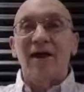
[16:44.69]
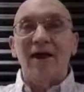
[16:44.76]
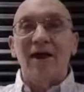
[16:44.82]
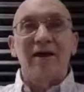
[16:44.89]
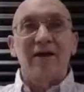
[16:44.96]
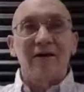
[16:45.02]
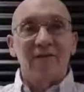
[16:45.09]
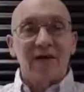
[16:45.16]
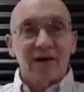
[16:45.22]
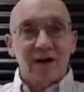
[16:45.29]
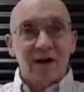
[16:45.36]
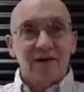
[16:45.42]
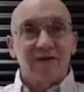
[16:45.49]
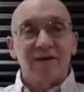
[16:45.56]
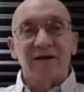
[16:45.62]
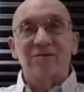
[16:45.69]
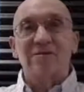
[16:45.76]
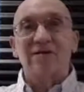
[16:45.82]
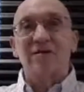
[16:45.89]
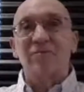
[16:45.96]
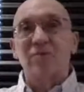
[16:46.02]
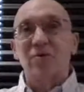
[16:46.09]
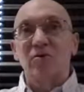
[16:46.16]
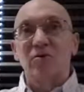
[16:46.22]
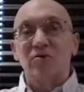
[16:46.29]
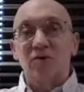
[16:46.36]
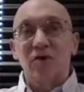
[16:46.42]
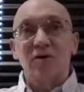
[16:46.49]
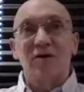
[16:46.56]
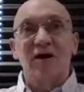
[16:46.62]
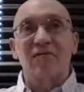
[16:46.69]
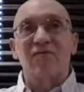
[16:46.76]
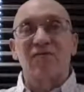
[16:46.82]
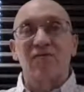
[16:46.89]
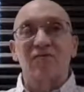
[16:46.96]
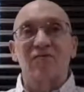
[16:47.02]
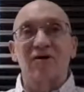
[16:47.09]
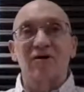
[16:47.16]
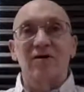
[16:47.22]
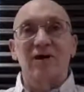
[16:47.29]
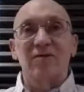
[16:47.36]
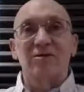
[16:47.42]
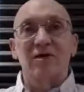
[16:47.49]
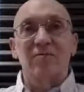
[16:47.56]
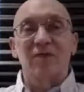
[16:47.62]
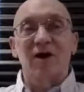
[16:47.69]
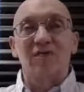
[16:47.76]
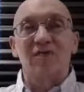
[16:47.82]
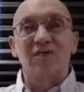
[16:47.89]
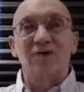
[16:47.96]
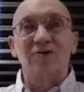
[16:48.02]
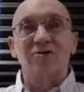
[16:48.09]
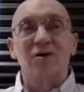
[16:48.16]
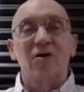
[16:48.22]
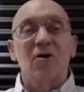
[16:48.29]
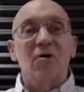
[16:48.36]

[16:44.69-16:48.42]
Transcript: And in the context that the Buddha taught that fourth foundation of mindfulness,